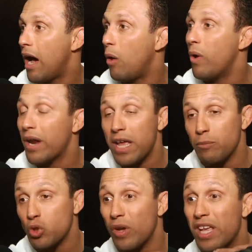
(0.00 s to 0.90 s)
I wanted
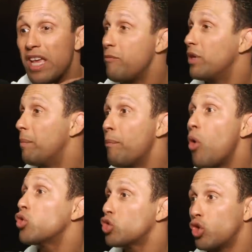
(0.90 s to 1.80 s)
him to give me the
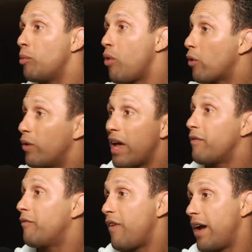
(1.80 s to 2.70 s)
most trouble I could
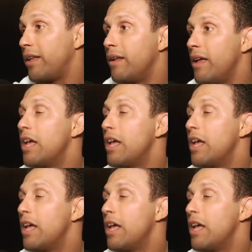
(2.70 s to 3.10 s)
ever find,